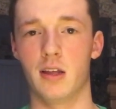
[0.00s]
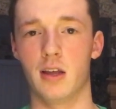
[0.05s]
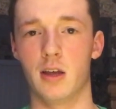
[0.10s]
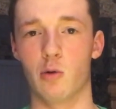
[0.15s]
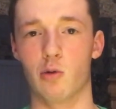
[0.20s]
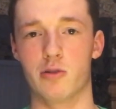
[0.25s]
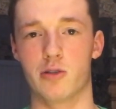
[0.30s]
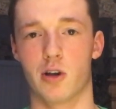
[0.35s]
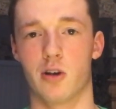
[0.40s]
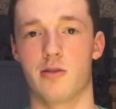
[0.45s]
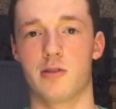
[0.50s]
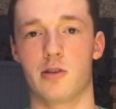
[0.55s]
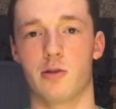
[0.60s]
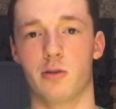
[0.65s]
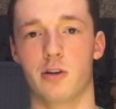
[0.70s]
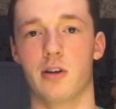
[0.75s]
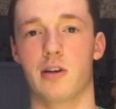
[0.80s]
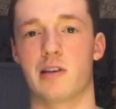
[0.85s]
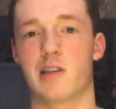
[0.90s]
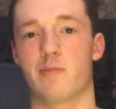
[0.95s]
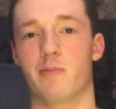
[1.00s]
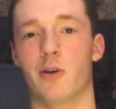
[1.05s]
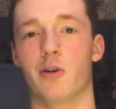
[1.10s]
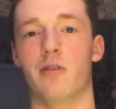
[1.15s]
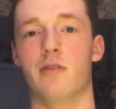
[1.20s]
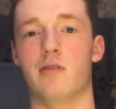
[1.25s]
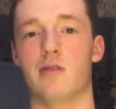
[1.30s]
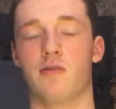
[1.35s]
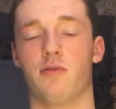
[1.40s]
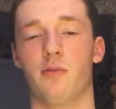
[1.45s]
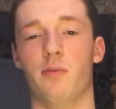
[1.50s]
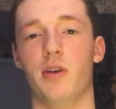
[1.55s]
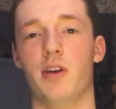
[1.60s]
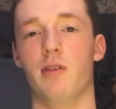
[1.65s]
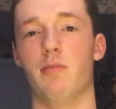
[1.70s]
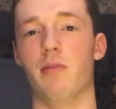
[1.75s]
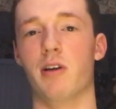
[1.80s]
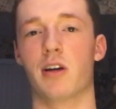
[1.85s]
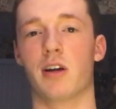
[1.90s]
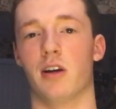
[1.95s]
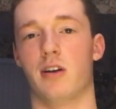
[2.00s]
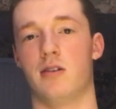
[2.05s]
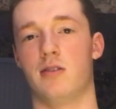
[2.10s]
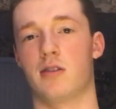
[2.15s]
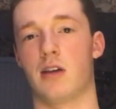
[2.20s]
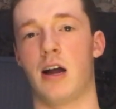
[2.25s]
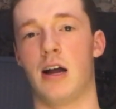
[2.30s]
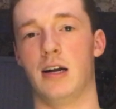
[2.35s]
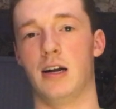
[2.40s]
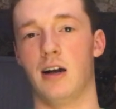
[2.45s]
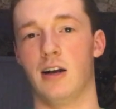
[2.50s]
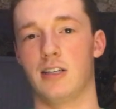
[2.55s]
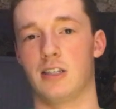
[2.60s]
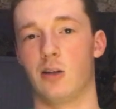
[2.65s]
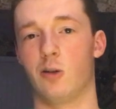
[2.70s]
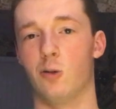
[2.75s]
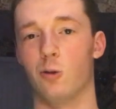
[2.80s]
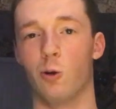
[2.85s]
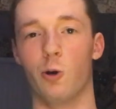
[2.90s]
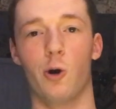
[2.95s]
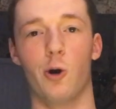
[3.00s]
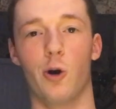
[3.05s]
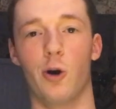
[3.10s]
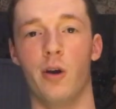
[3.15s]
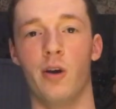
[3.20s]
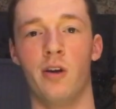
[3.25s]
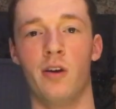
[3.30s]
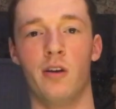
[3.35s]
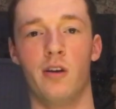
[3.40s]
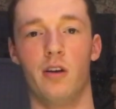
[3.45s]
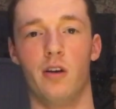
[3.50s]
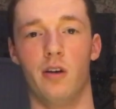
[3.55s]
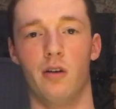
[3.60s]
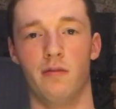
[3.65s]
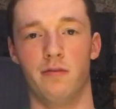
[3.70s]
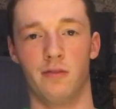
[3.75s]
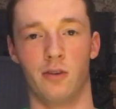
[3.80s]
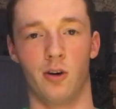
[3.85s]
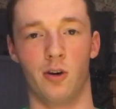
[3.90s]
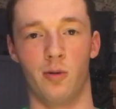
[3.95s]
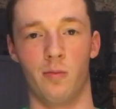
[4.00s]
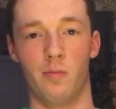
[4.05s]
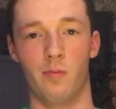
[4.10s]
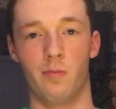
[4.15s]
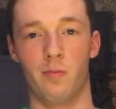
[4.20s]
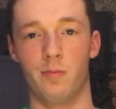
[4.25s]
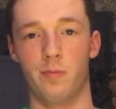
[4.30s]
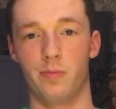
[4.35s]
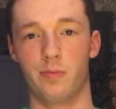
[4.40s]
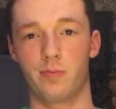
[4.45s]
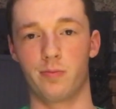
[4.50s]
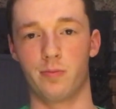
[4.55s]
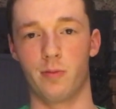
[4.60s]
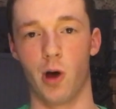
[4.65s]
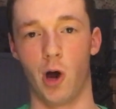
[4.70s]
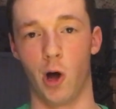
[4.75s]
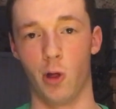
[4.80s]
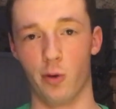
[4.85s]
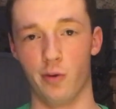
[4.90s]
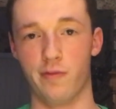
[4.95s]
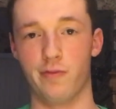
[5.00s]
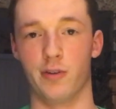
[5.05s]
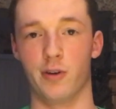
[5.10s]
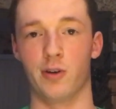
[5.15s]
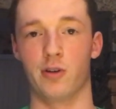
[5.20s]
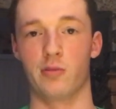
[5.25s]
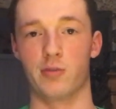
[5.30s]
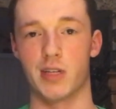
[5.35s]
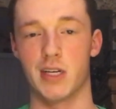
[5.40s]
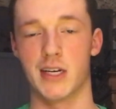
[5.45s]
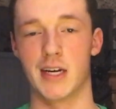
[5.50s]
it was also a good experience for me because I got to learn from other films.